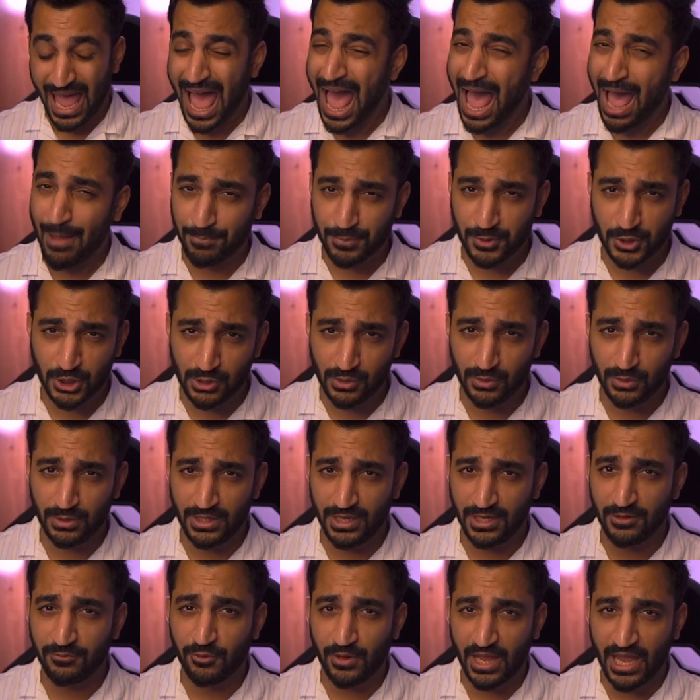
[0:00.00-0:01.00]

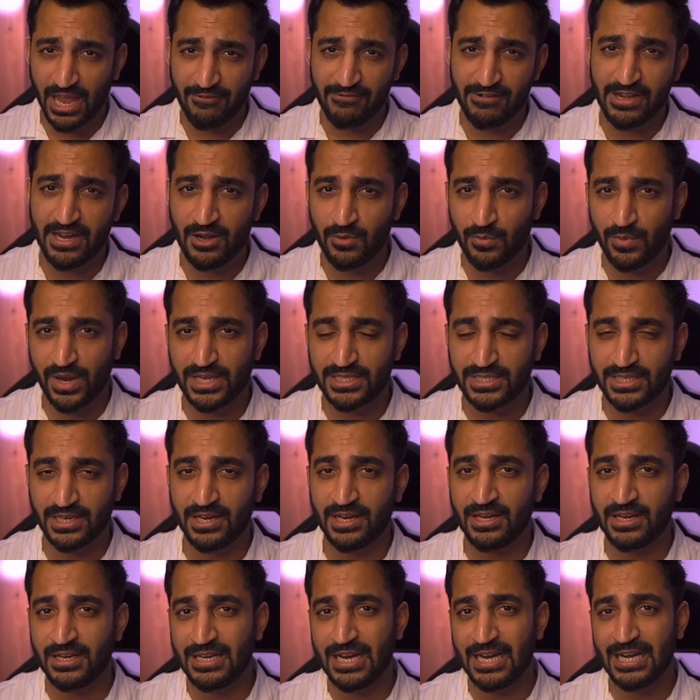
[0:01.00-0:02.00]
Absolutely. If you're heavily invested
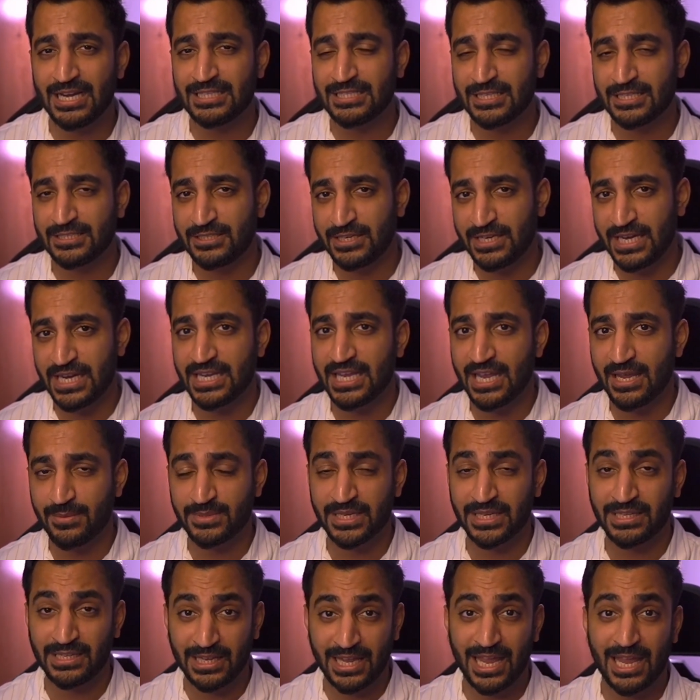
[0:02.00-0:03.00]
in DLSS 3 games
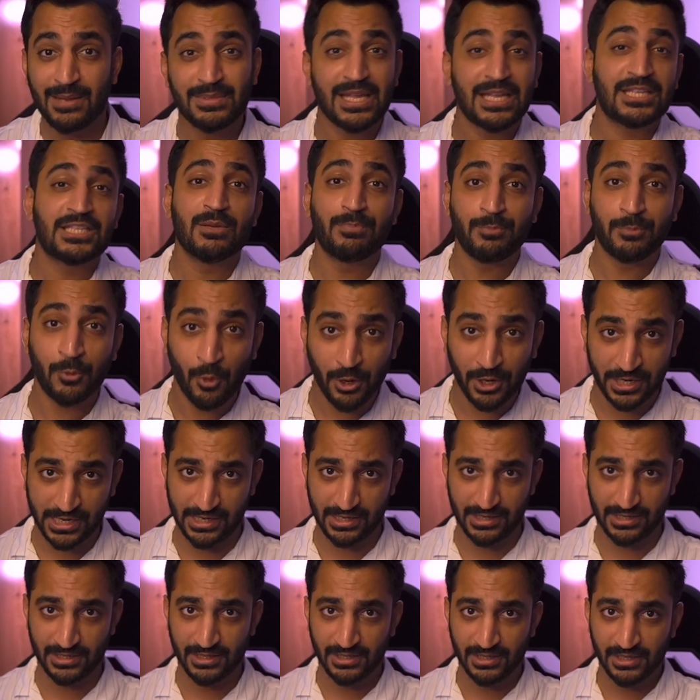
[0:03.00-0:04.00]
and the games that support
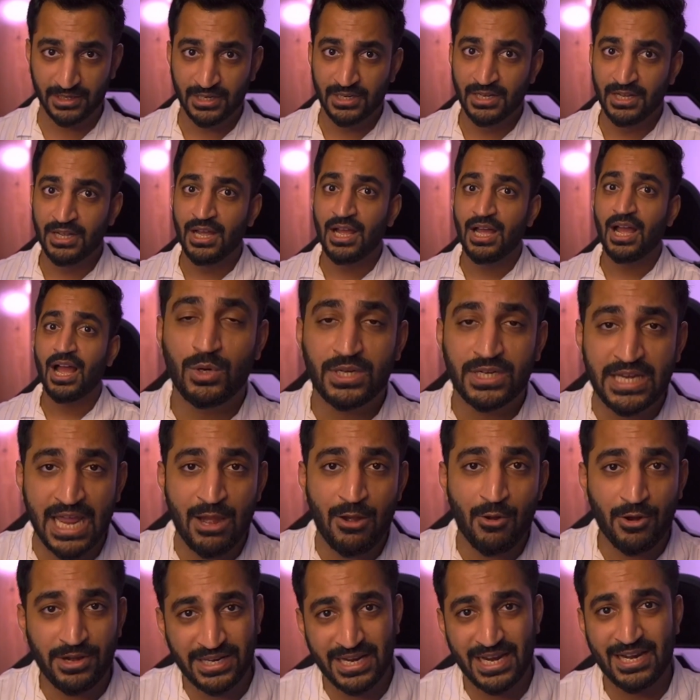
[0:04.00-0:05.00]
it, I would
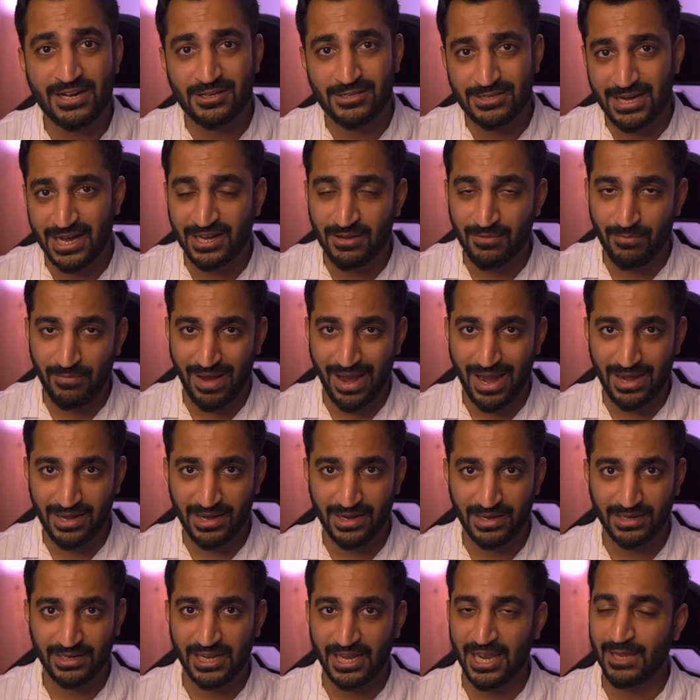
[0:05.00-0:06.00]
10 on 10 recommend
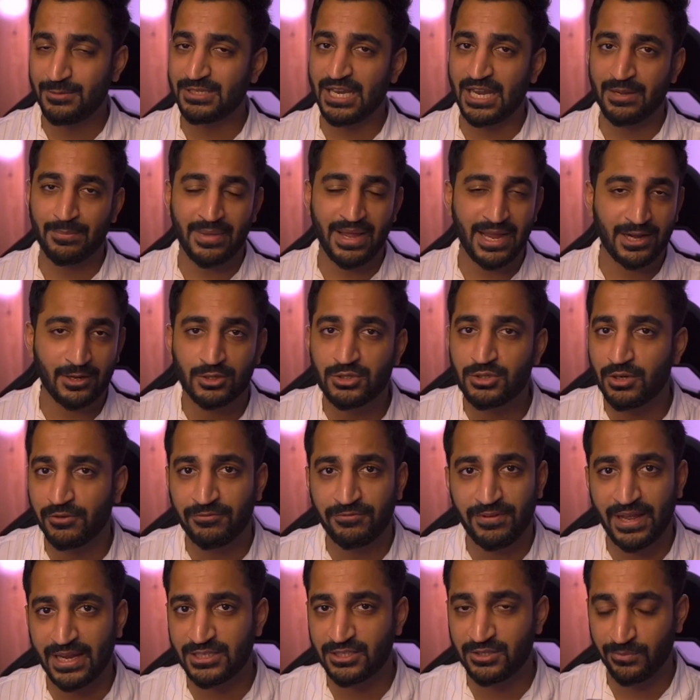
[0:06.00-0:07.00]
it. Games like Microsoft
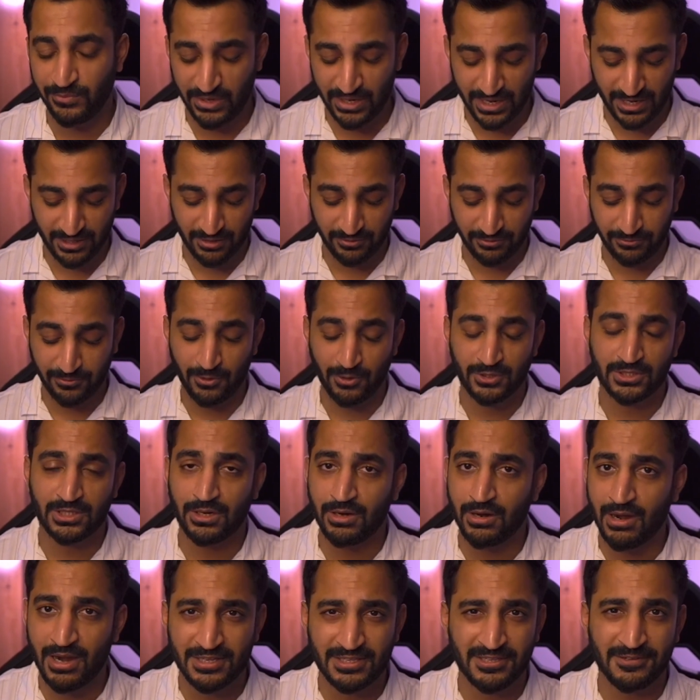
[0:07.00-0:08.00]
Flight Simulator, Forza
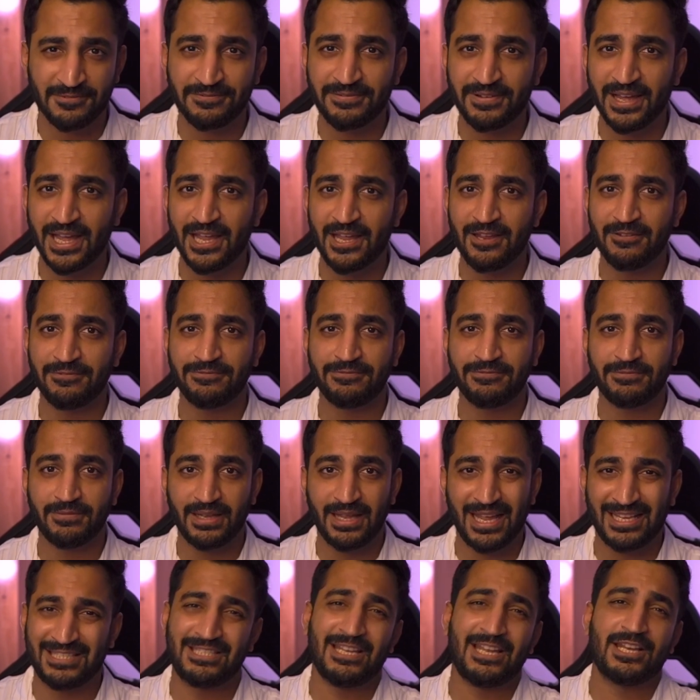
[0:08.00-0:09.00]
Horizon 5,
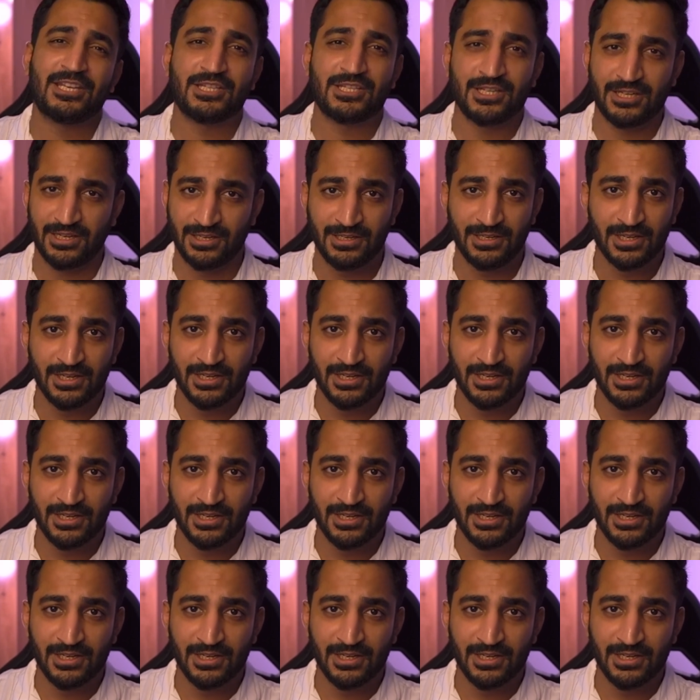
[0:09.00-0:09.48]
etc.